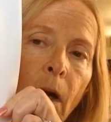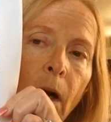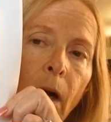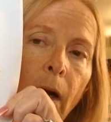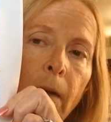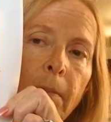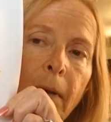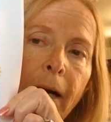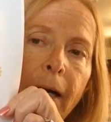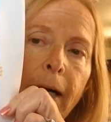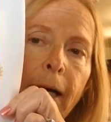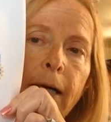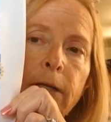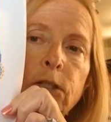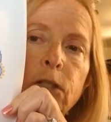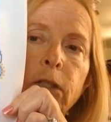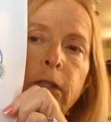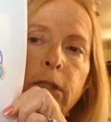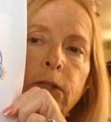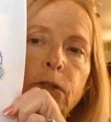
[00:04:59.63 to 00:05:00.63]
I might
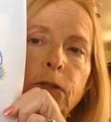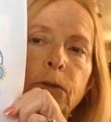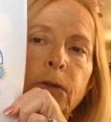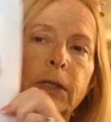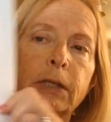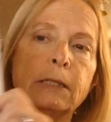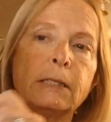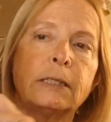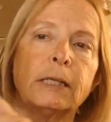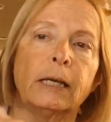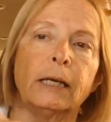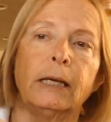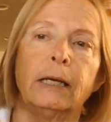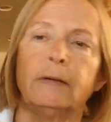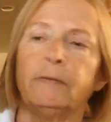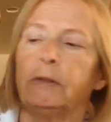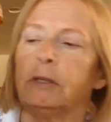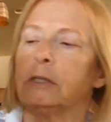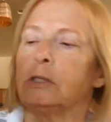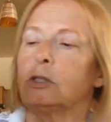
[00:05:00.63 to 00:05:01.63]
actually do this and
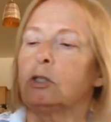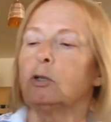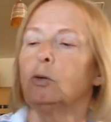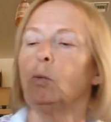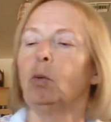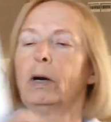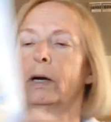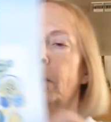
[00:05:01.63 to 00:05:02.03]
give this to one